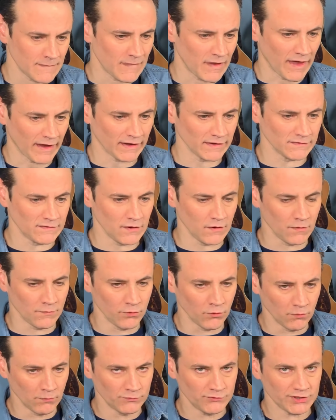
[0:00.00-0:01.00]
I can tell
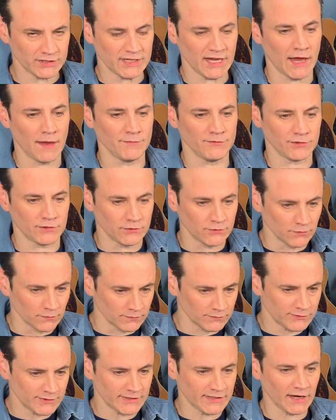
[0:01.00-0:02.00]
boom to
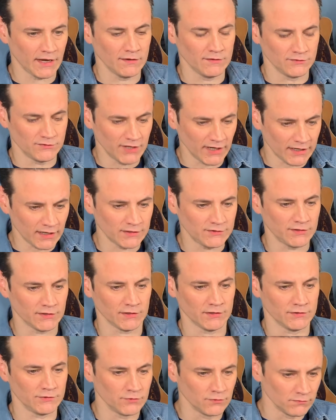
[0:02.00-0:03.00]
get and jacket to
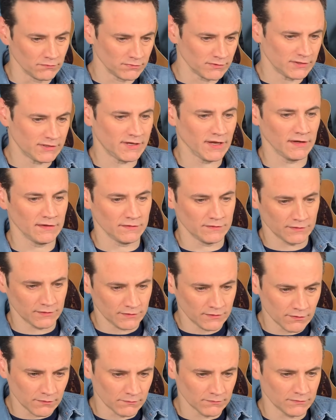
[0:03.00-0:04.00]
get
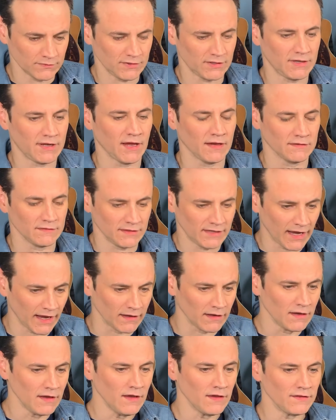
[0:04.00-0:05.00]
and
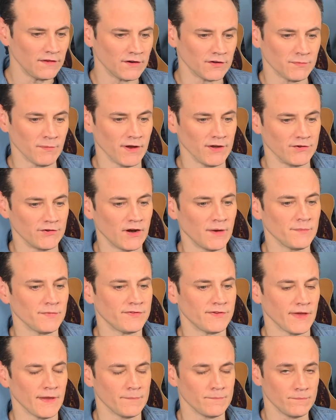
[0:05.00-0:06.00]
get. There's my drum
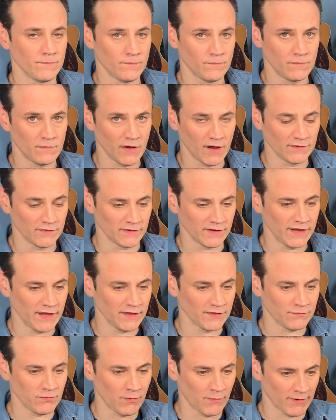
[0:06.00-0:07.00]
set
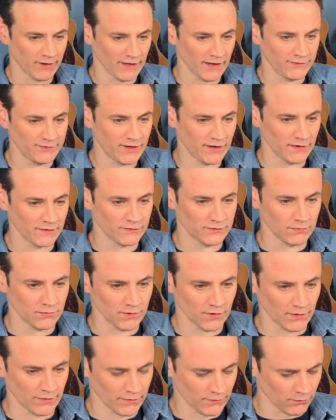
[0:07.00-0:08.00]
underneath while my left hand's
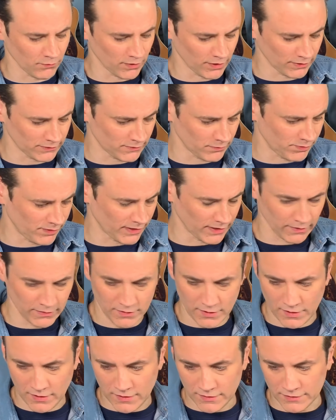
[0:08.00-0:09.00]
doing all the work to play
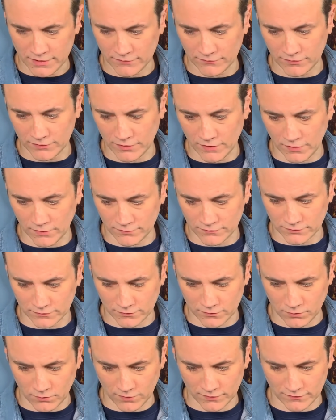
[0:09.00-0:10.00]
different notes and
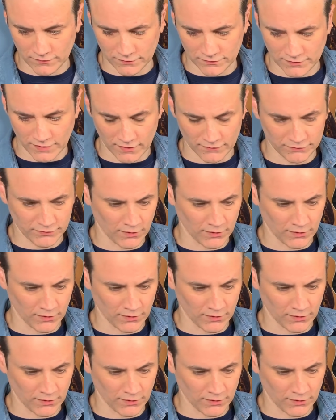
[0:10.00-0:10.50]
chords and stuff.